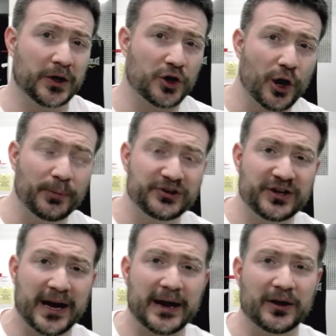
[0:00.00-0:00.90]
a garbage
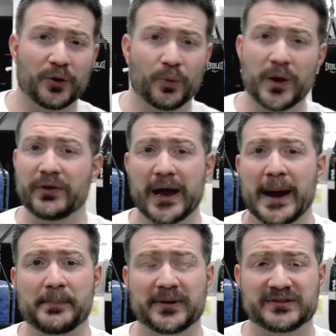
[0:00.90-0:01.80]
can or whatever it
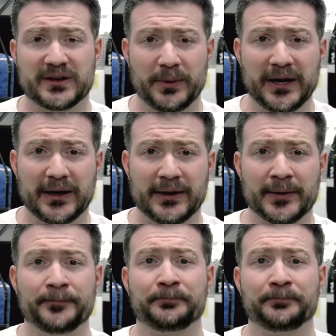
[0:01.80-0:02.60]
happens to be,